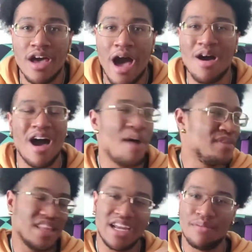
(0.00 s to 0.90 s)
I'm
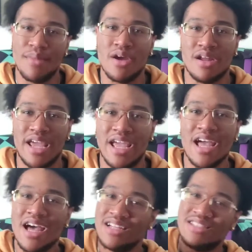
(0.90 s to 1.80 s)
gonna let it marinate
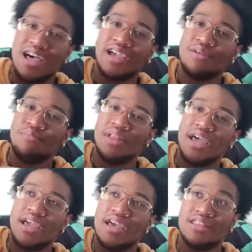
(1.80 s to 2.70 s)
until I can
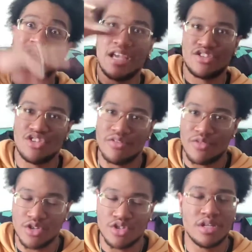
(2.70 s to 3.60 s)
play the next gen
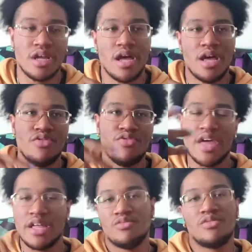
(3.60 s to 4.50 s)
version.
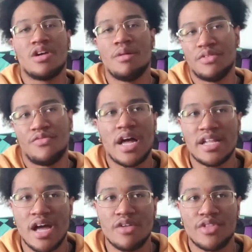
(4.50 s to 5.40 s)
Then come to find
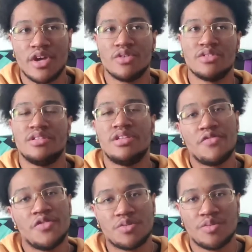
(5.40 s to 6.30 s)
out there's a
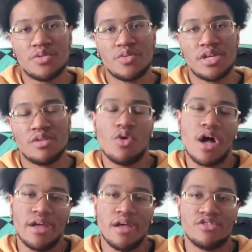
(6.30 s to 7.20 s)
difference between, well,
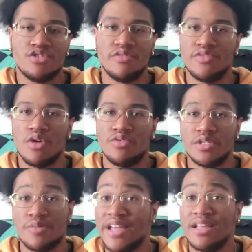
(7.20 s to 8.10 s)
I should have known this,
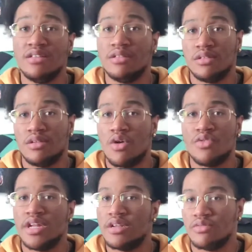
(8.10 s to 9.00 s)
but I didn't know.
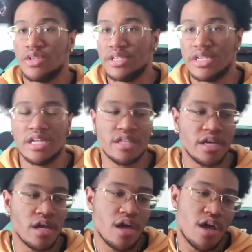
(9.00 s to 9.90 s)
They didn't really say anything.